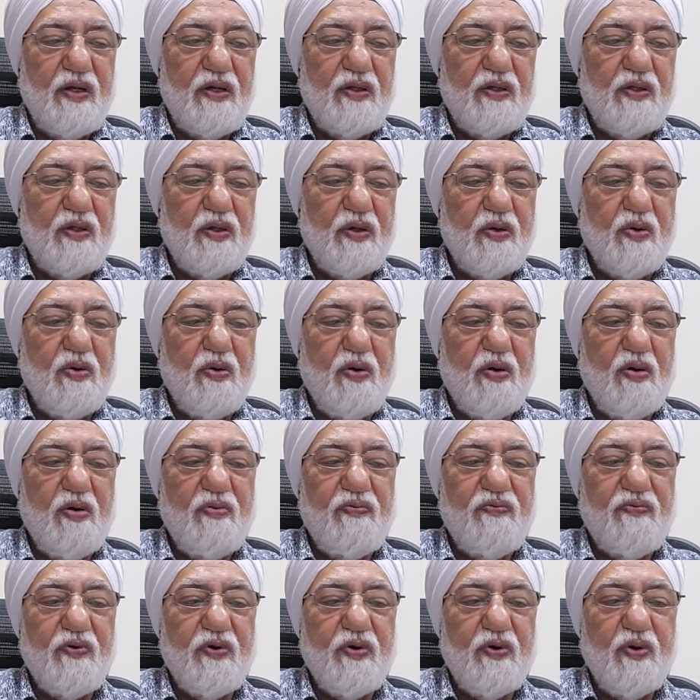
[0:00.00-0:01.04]
The call
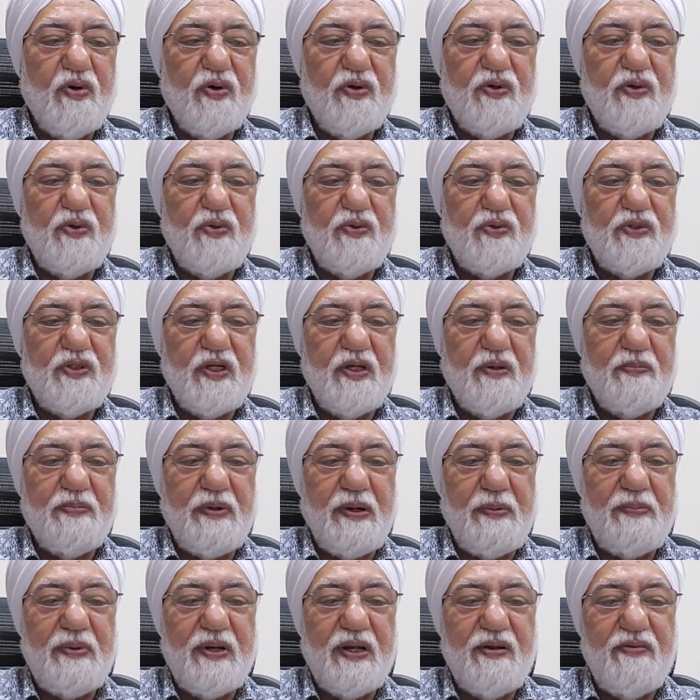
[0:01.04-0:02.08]
for not using
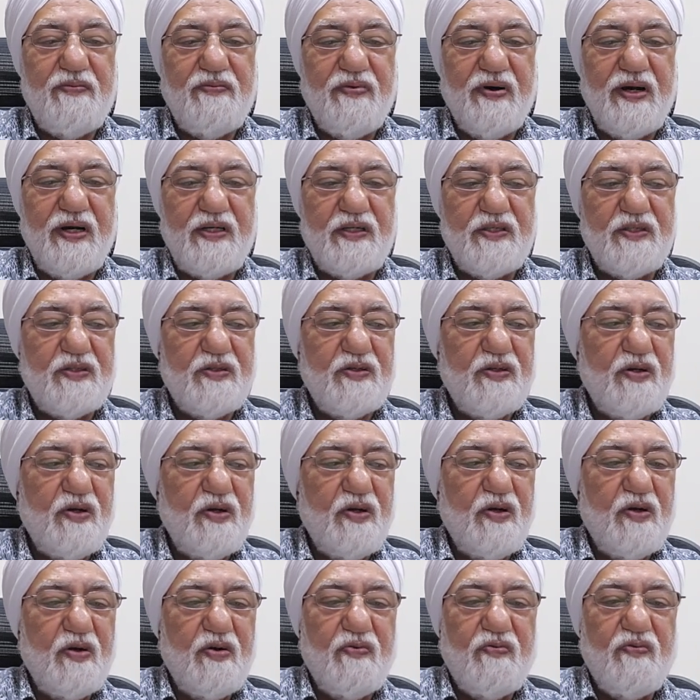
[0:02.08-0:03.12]
public funds
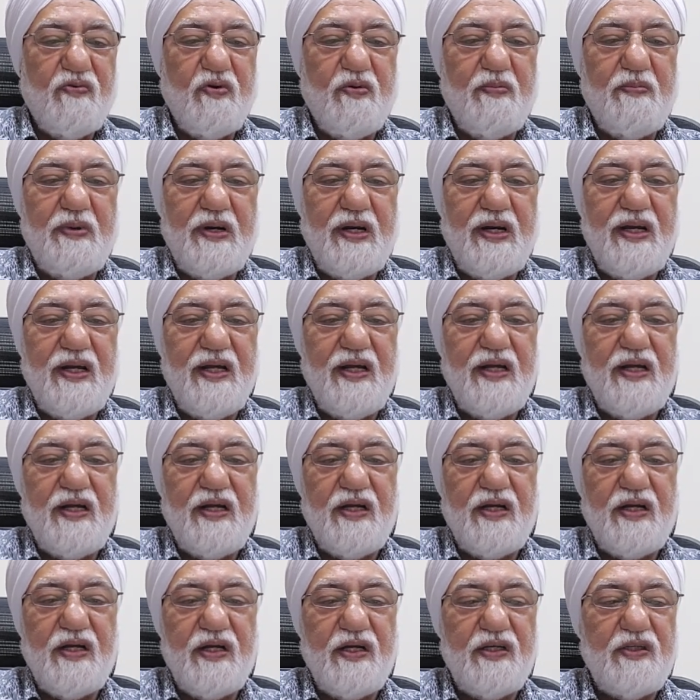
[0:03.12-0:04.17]
for Malay
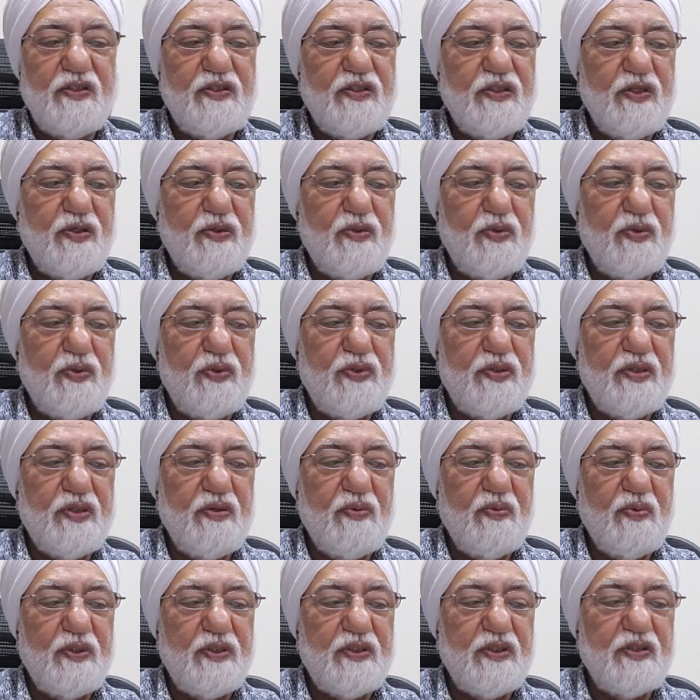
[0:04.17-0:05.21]

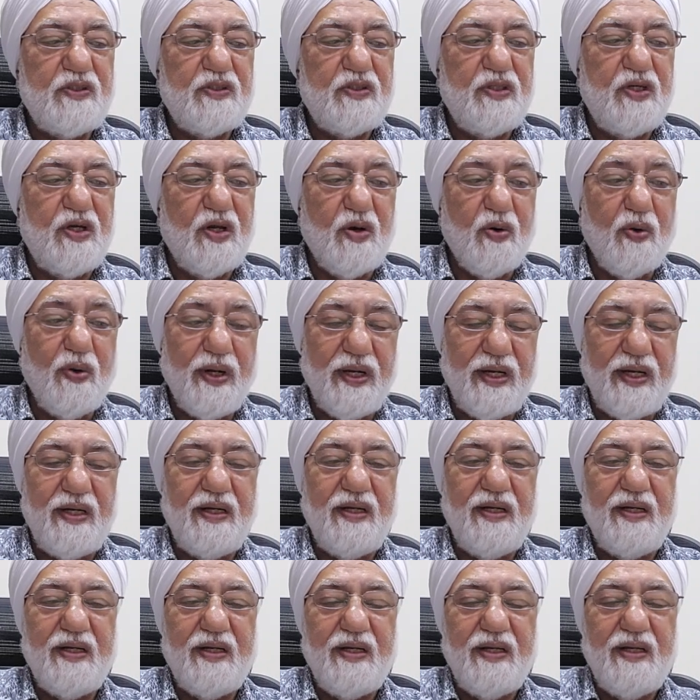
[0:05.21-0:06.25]
institution, which is
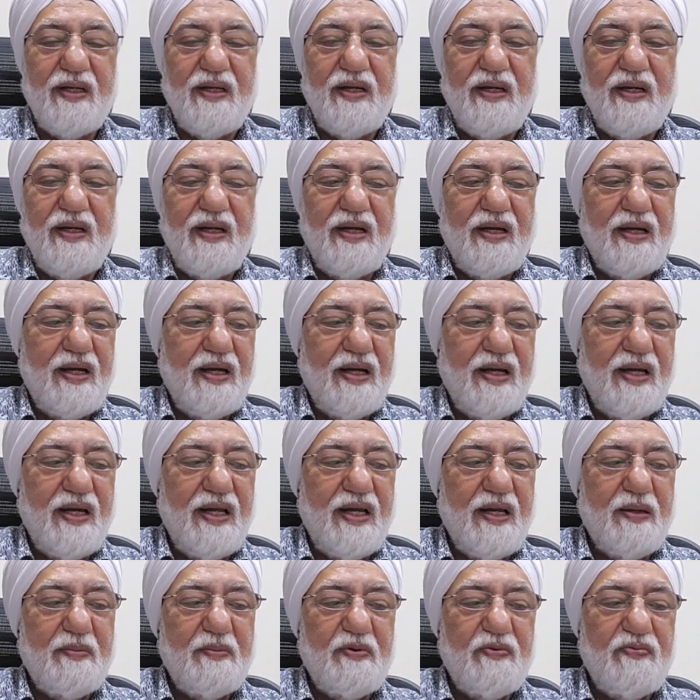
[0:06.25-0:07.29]
growing,
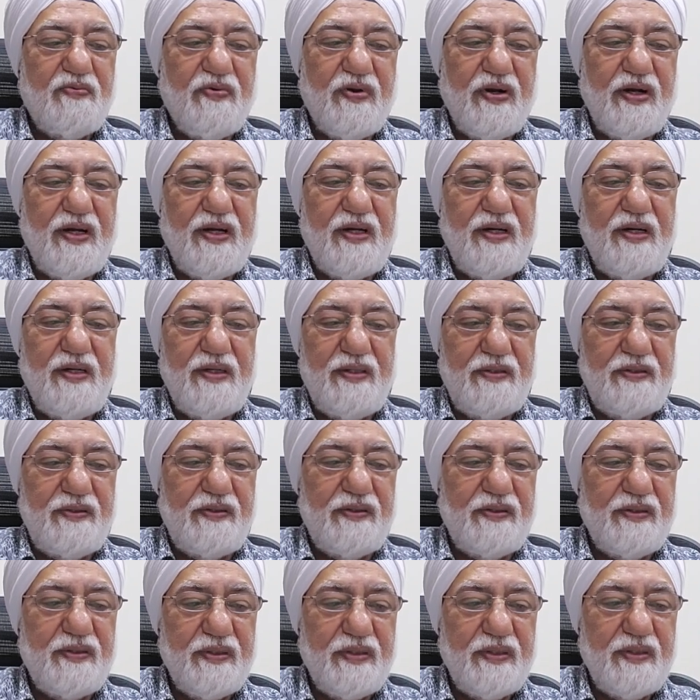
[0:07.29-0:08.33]
and I'm afraid
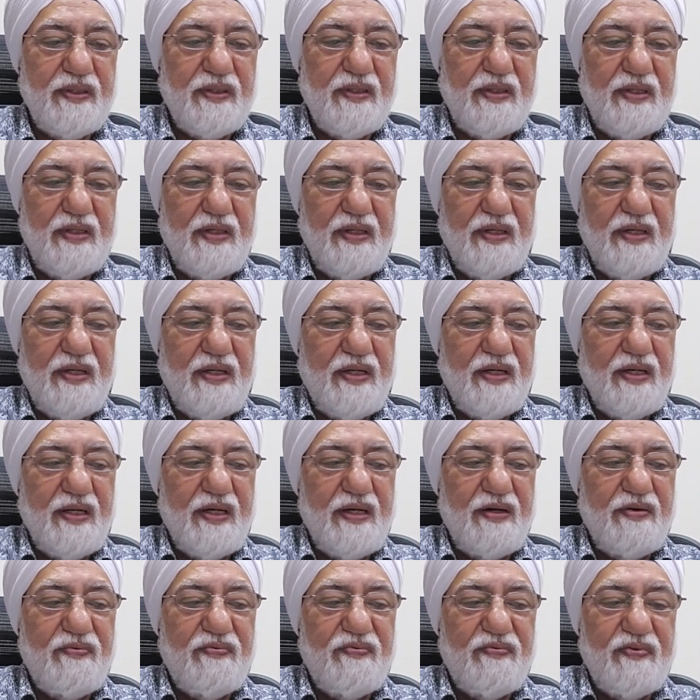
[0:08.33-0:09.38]

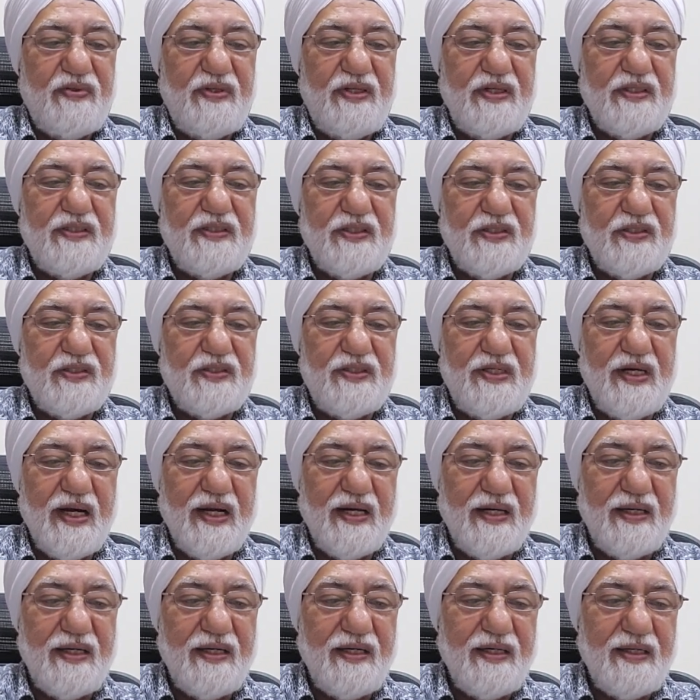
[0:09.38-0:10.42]
if this is
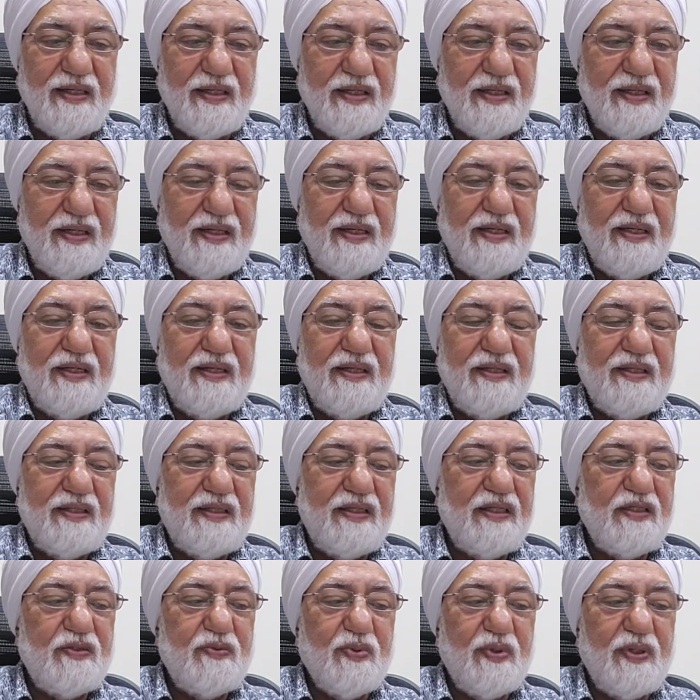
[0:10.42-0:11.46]
done,
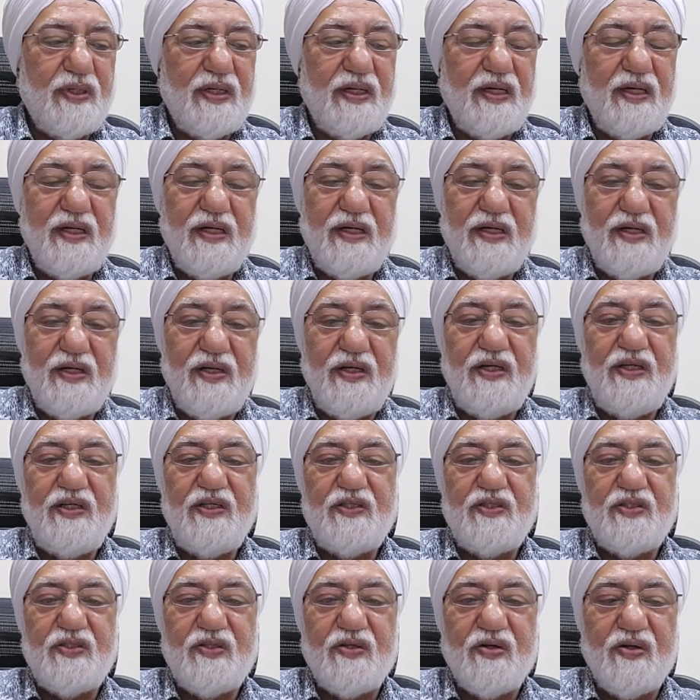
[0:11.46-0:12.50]
this will
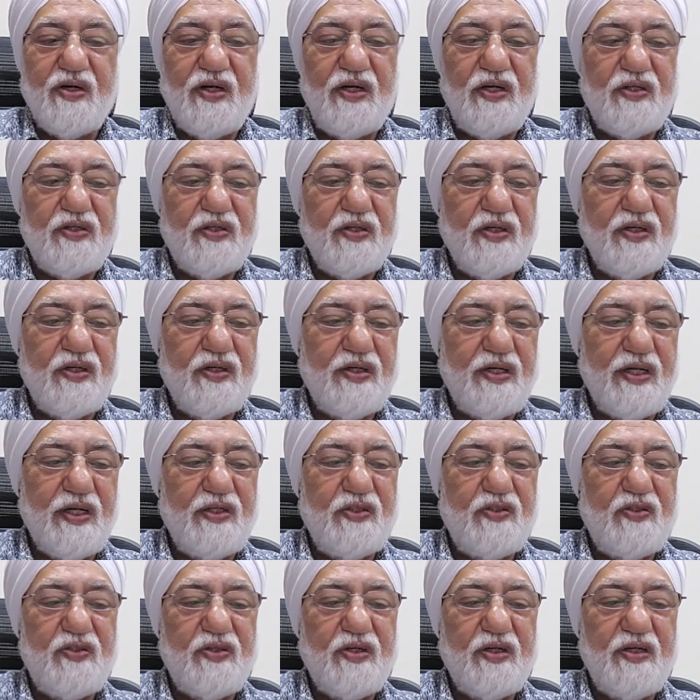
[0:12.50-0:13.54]
increase racial
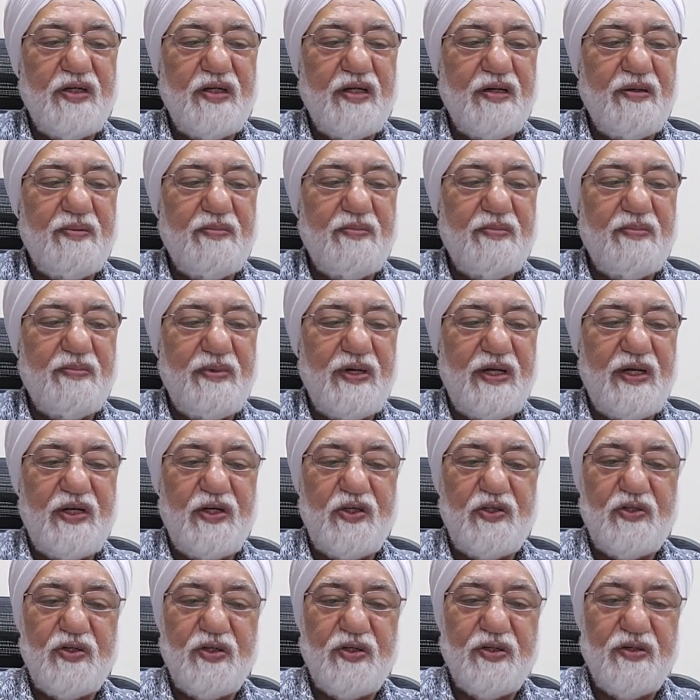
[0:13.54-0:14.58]
tension in
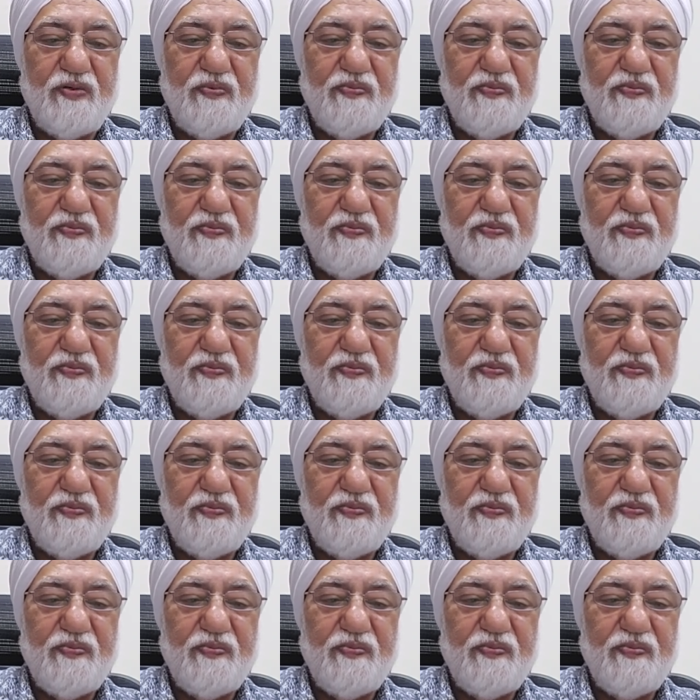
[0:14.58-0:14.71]
Malaysia.